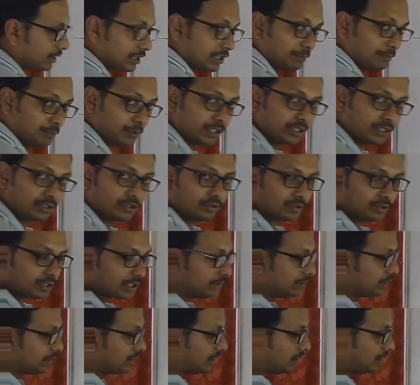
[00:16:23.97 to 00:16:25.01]
component of
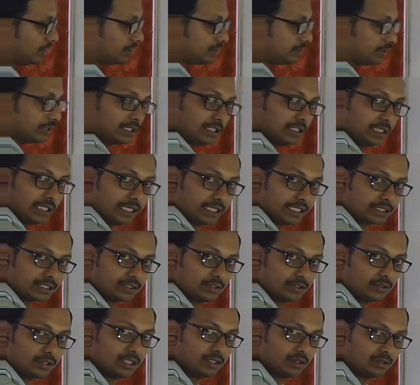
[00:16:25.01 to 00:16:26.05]
horizontal
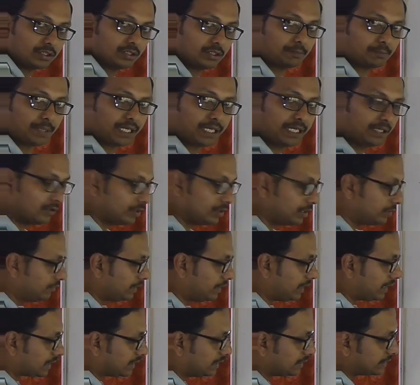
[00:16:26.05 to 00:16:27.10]
direction only, on the plane only
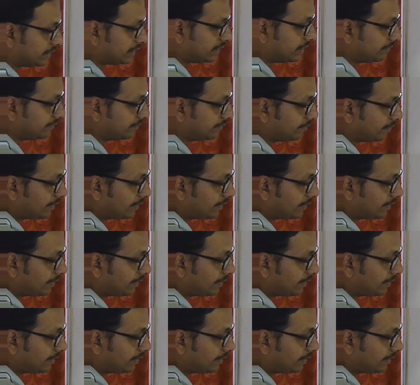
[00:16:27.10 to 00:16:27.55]
we are considering.